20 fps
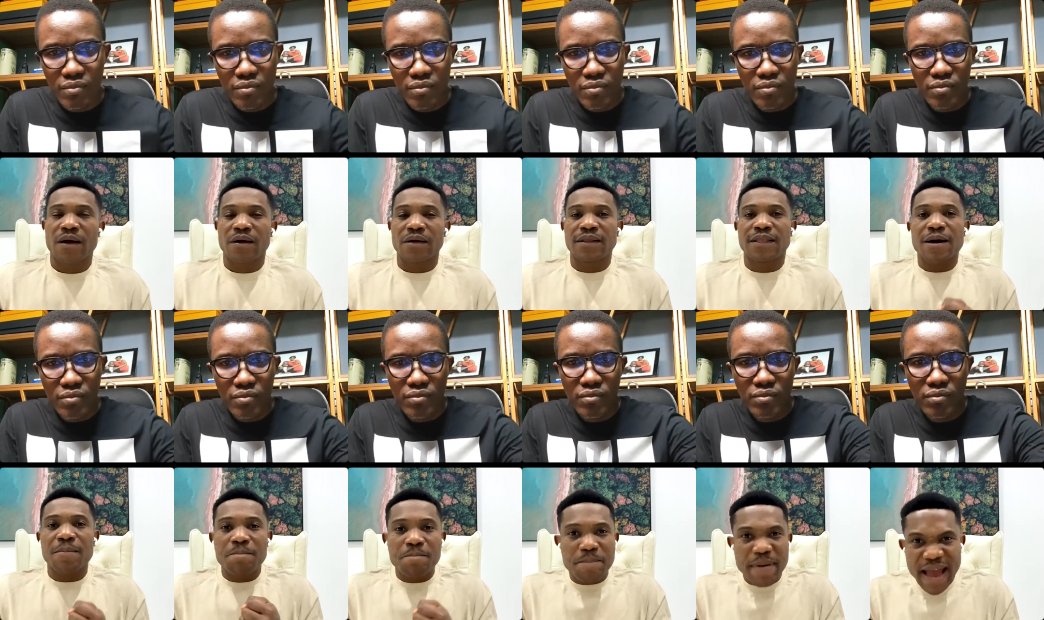
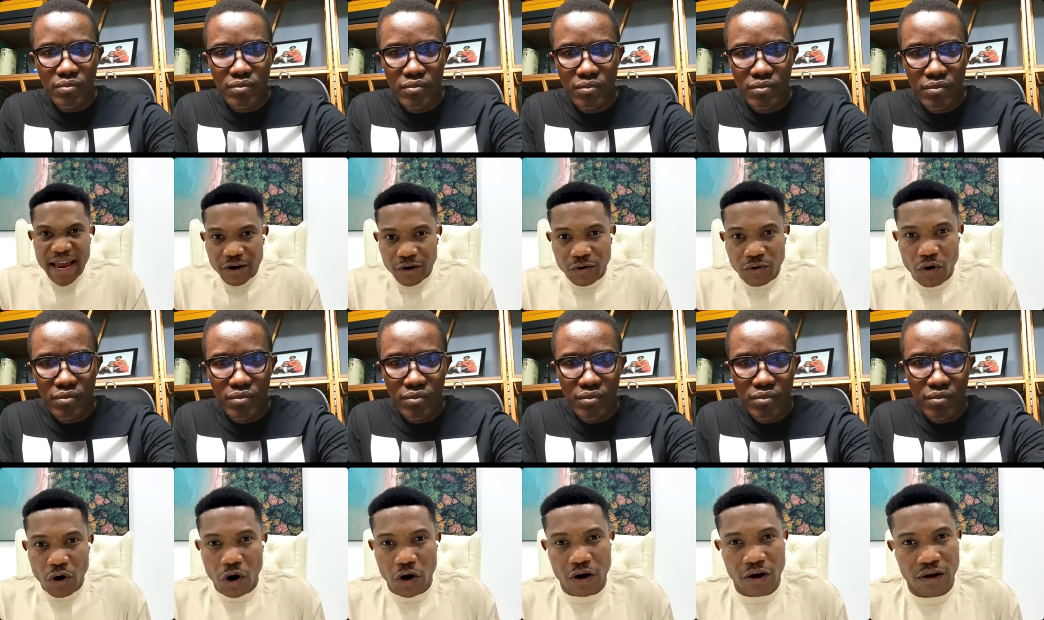Speaker 1: the
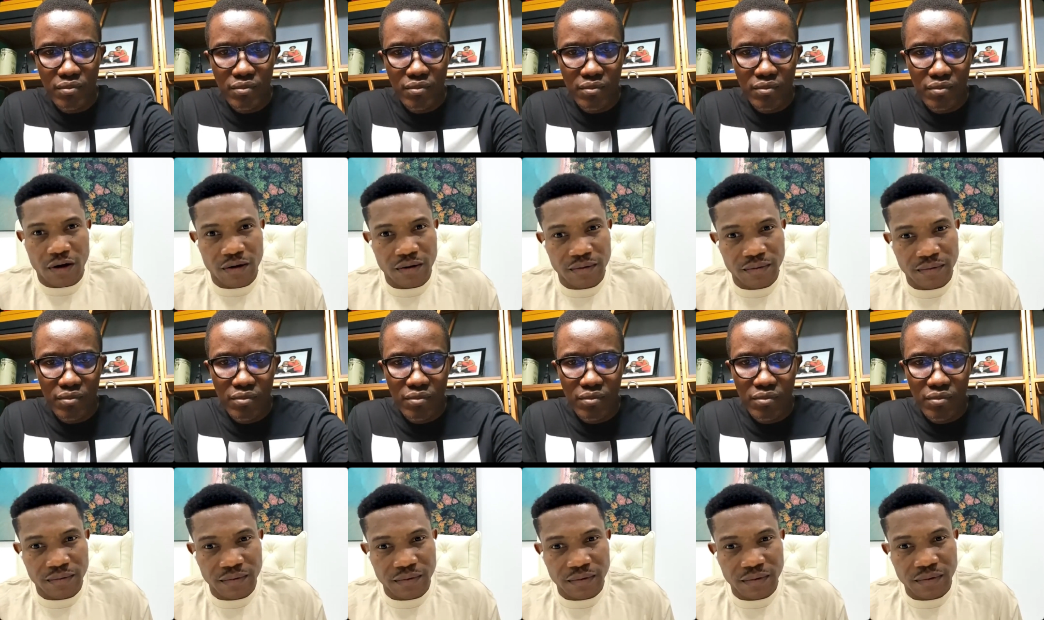bedrock
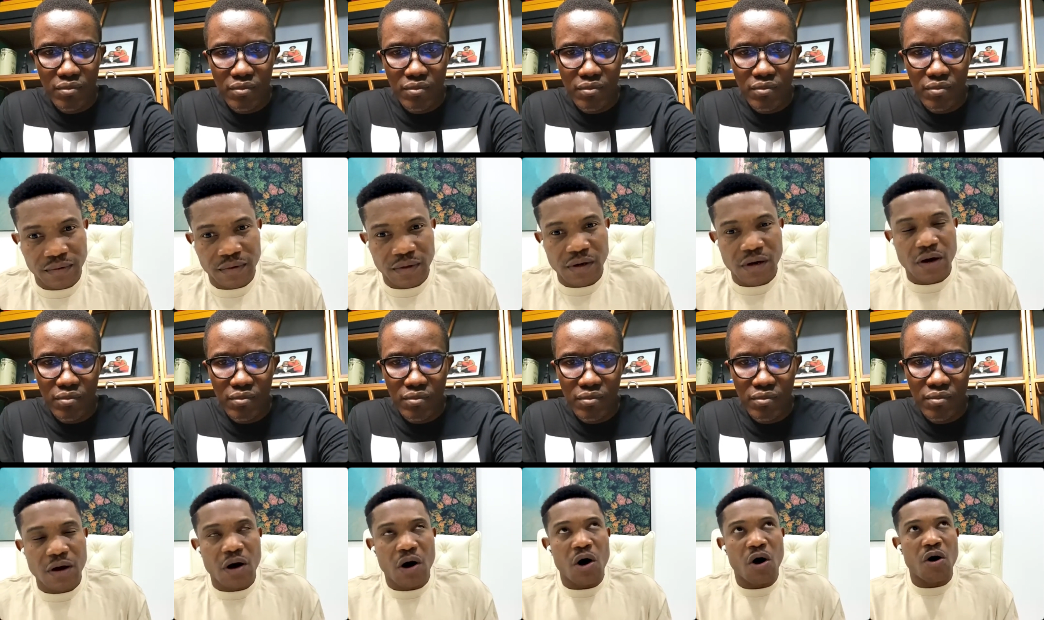
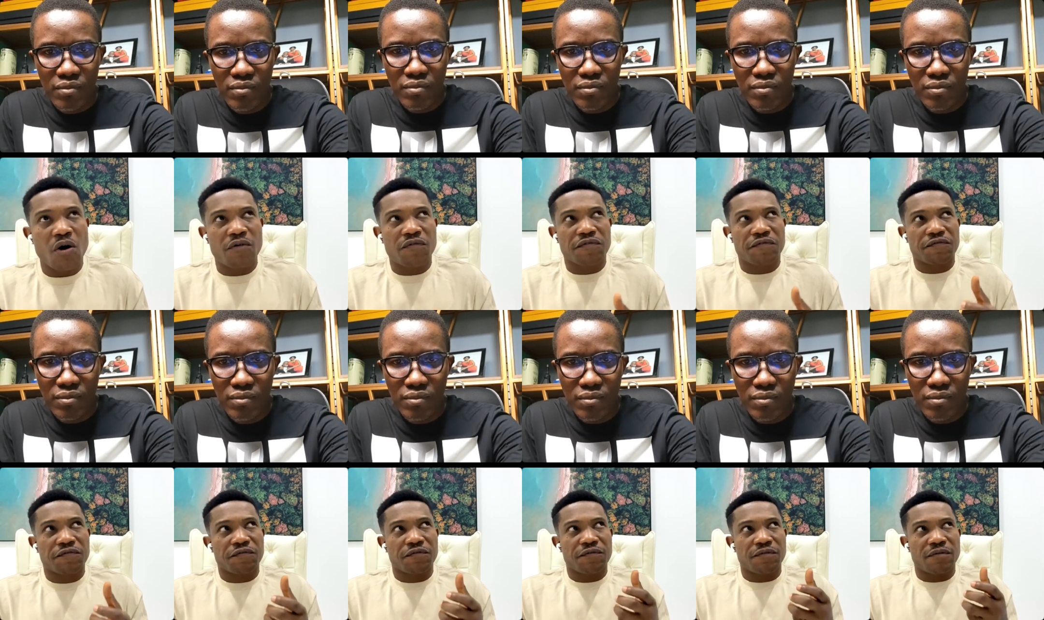mm. of
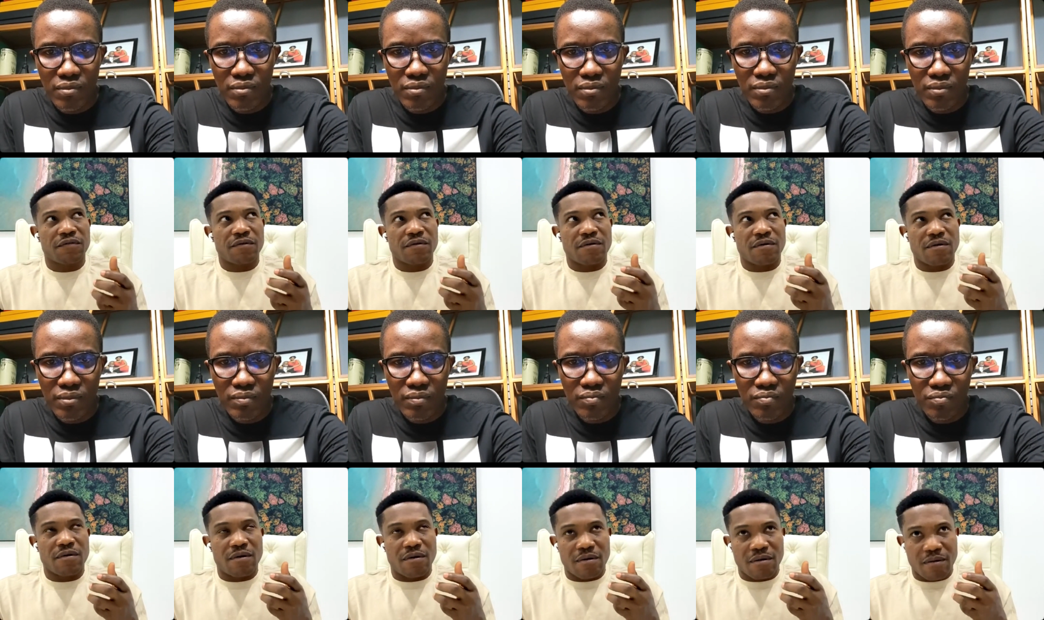
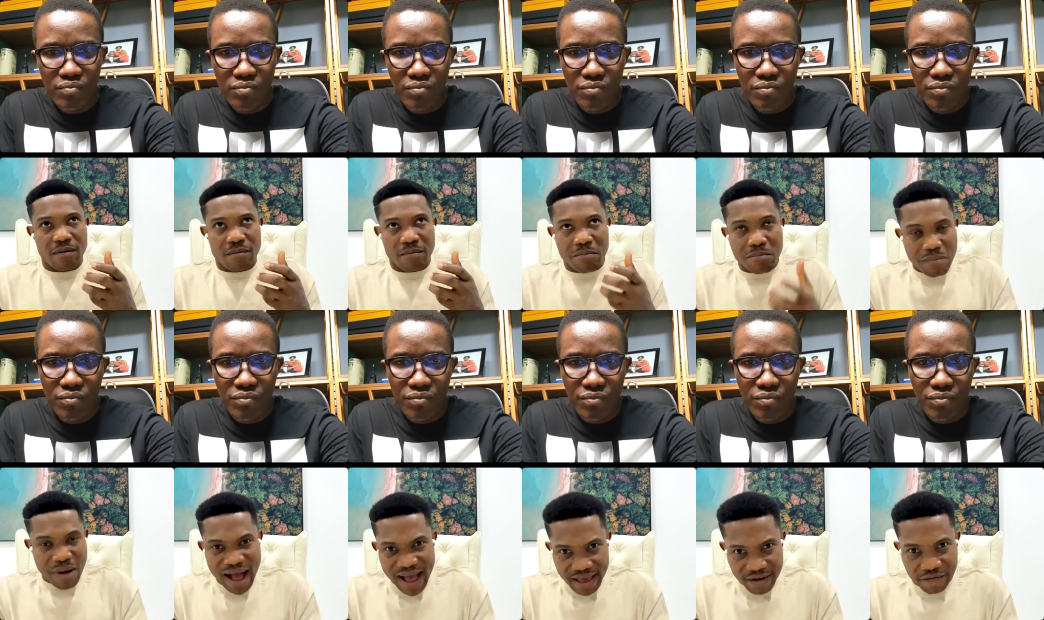my
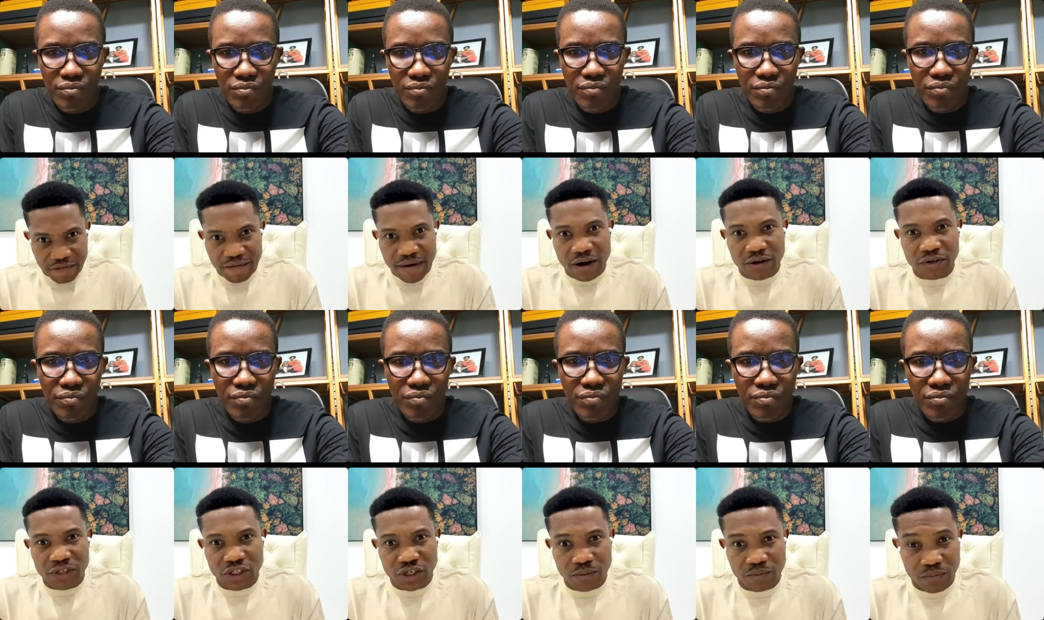fellowship
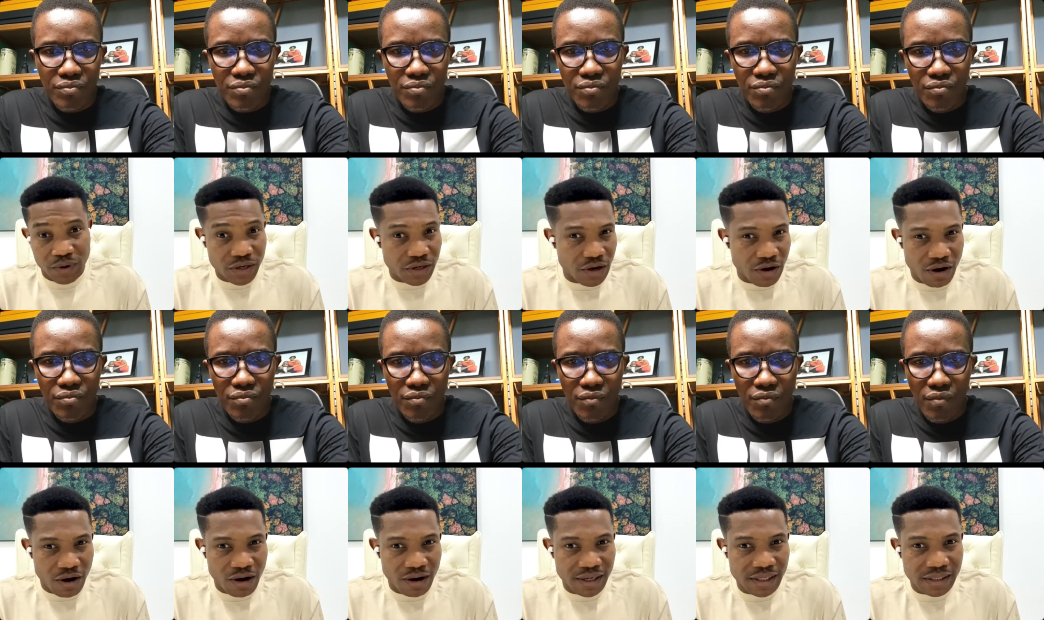with
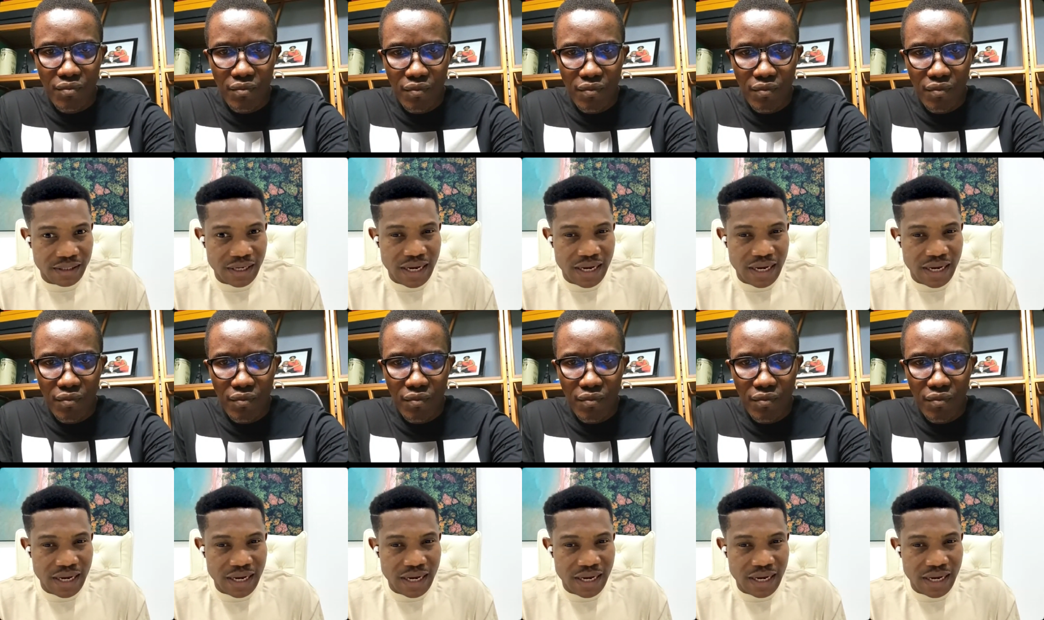God